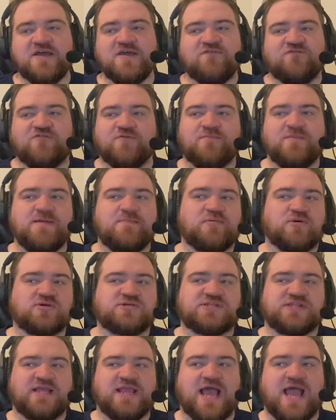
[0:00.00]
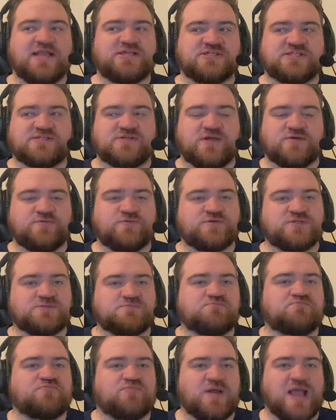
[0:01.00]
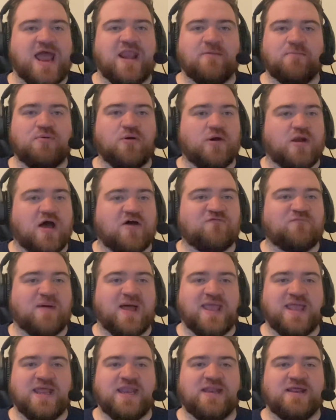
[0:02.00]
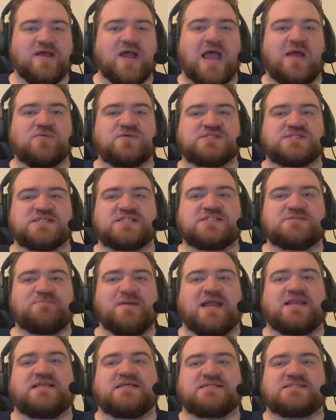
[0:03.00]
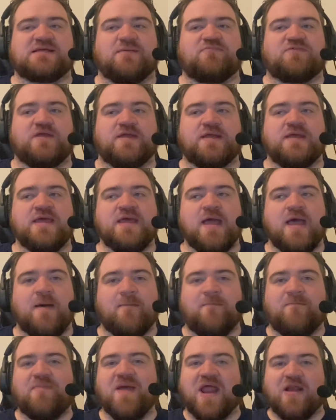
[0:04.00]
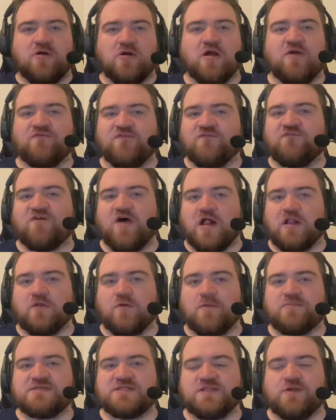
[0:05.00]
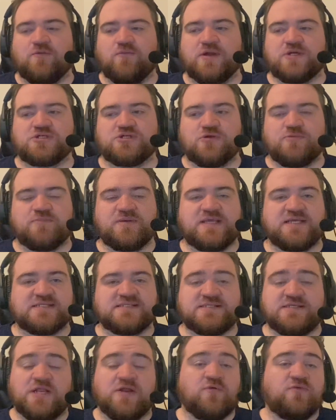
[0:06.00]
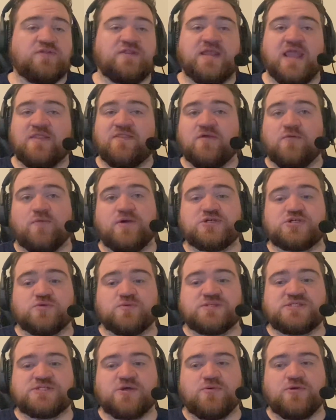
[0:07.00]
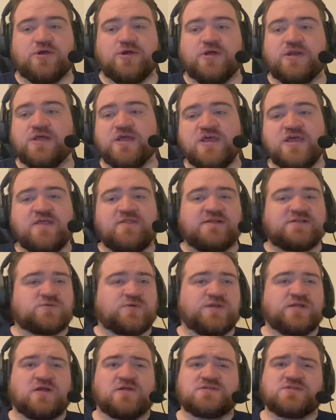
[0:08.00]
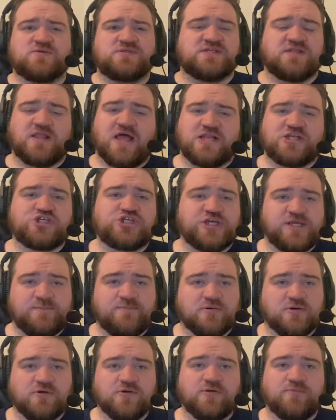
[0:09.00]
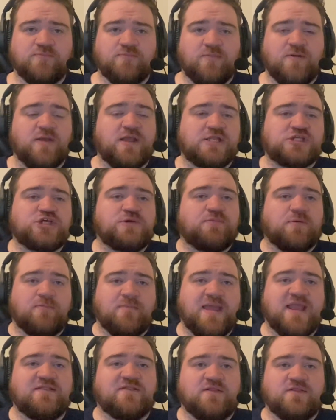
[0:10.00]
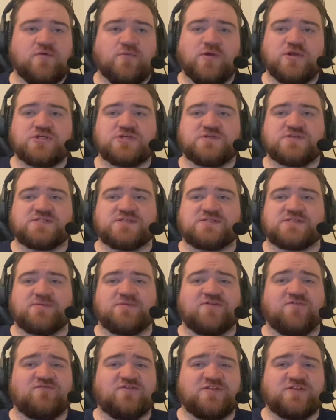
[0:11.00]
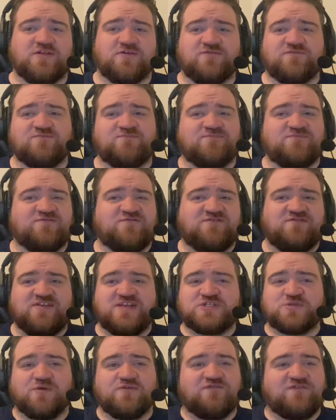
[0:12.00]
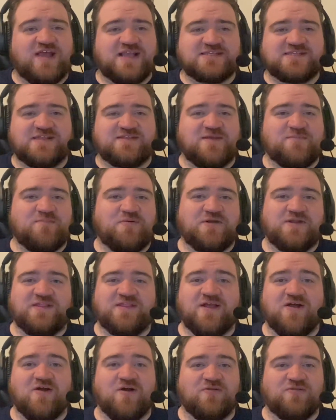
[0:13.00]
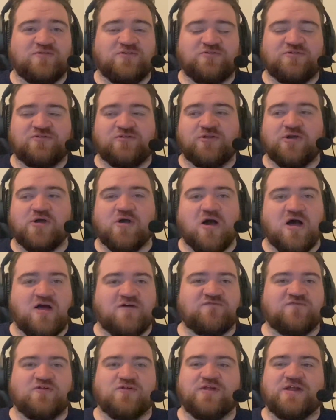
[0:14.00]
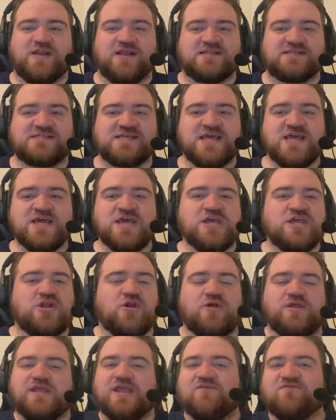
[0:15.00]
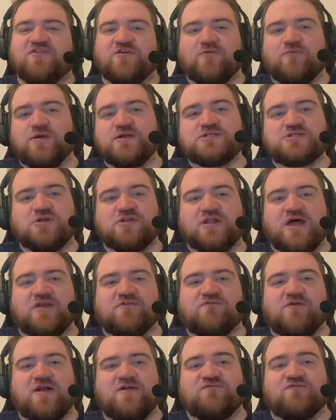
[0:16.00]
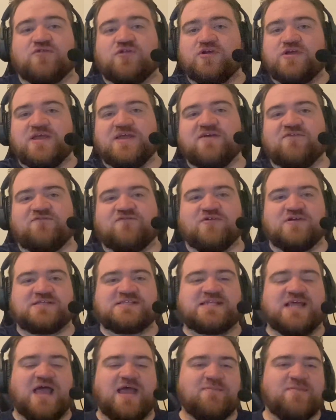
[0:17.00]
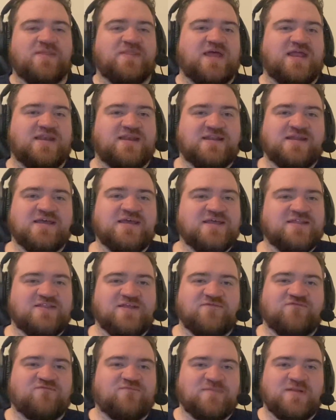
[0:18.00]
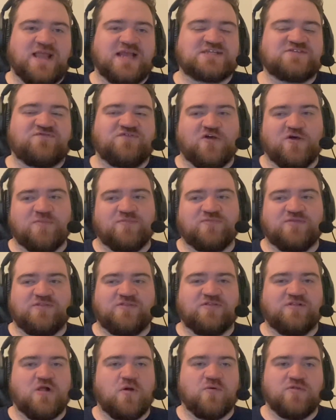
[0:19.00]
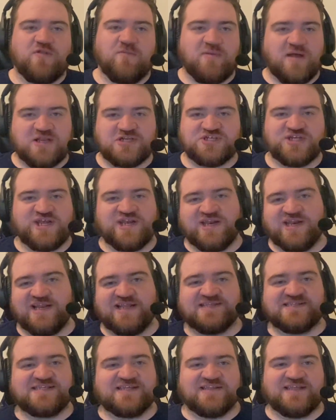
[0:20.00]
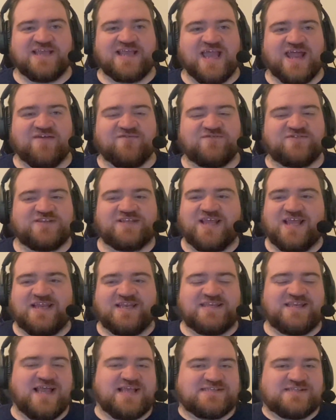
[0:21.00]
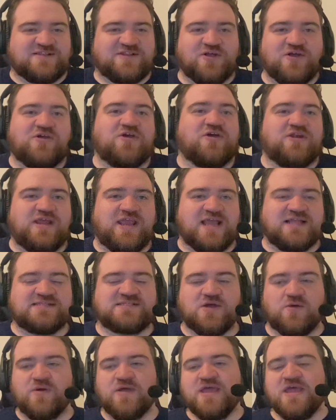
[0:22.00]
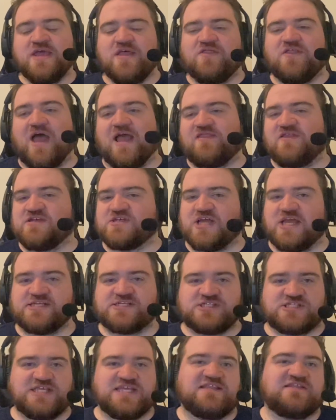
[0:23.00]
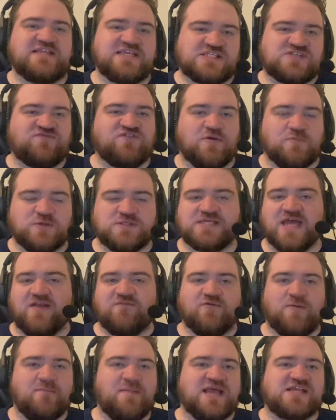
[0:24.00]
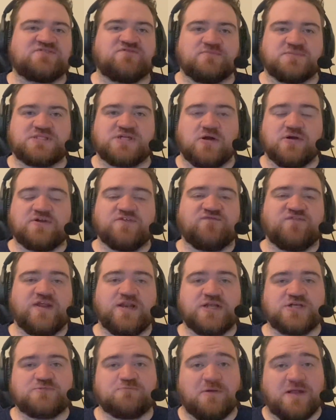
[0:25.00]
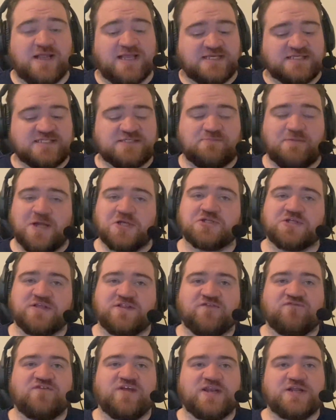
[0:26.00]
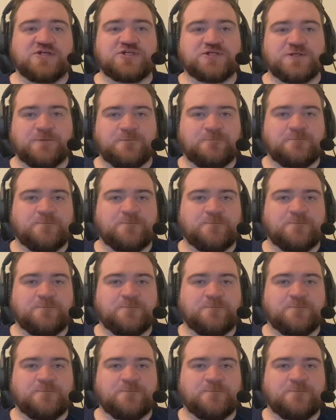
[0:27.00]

For me personally, I just was kind of put off by it, and I was expecting something better of a follow up to the original, because again, the original was so good. This one also, it's a lot cheaper made than the original, so some of the visual effects that they put in there look awful, and it's, you give the original a lot of credit for looking good for its time, and then the next film lowered the budget and it instantly kind of doesn't look good again. So I just think this film was kind of a mess from start to finish, but especially the finish.